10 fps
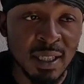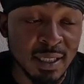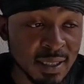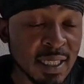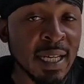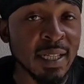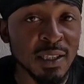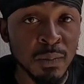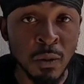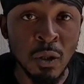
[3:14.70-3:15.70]
stayed in
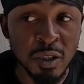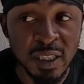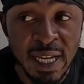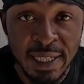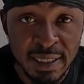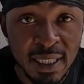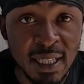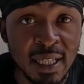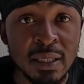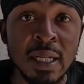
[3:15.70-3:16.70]
small shacks.
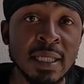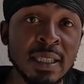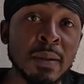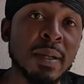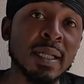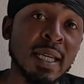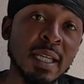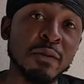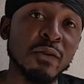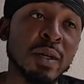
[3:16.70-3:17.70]
That's how I tell my
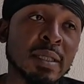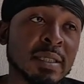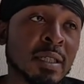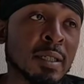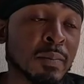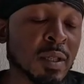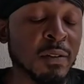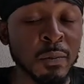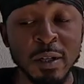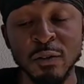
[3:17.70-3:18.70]
Kenyan friends,
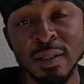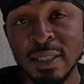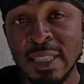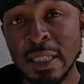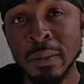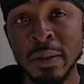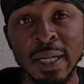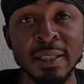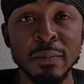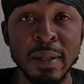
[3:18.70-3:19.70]
even my friends in South America I
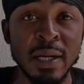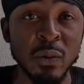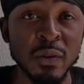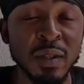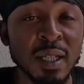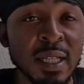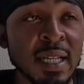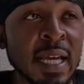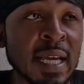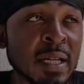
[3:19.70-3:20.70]
used to battle with.
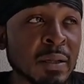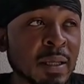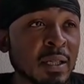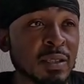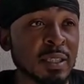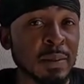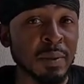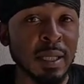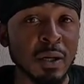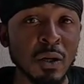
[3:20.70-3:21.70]
And they used to tell me
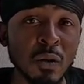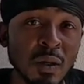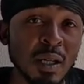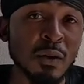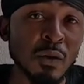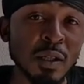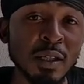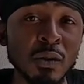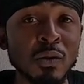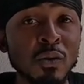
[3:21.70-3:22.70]
like, oh,
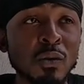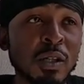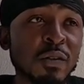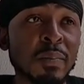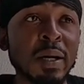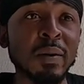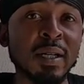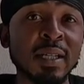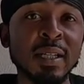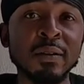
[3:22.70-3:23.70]
you live in America,
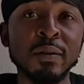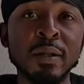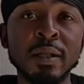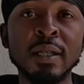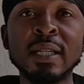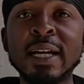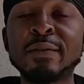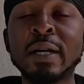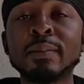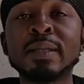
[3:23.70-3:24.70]
you can live a good life.
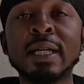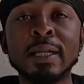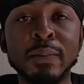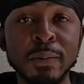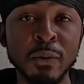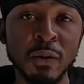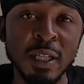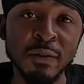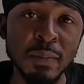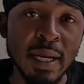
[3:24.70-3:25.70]
I'm telling people,
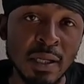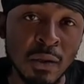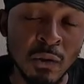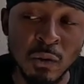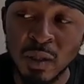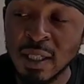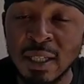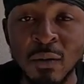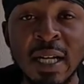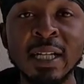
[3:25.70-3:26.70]
even back home,
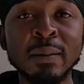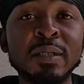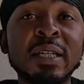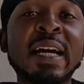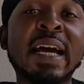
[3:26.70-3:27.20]
when I come to your